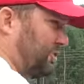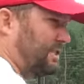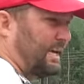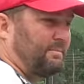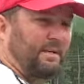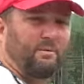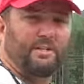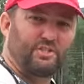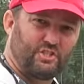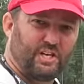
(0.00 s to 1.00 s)
the same thing
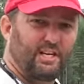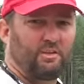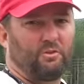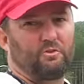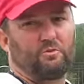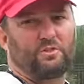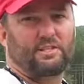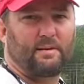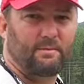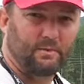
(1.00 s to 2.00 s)
with a jig. You can do the
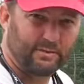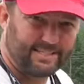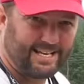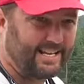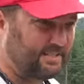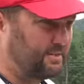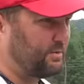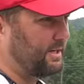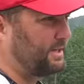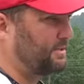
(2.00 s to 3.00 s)
same thing with a
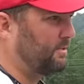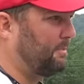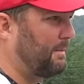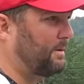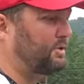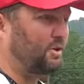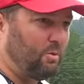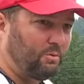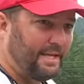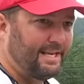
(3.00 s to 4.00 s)
Texas rig. Just remember,
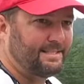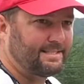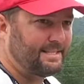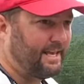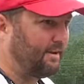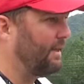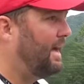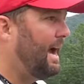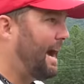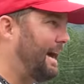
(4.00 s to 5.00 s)
don't let it settle.
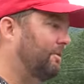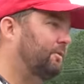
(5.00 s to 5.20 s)
I